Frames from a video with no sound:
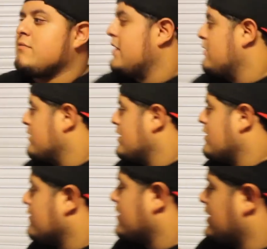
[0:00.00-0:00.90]
Right over
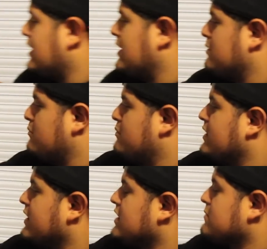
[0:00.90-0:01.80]
here, I'm a
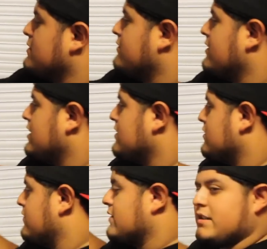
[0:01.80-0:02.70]
big X-Men fan, so I've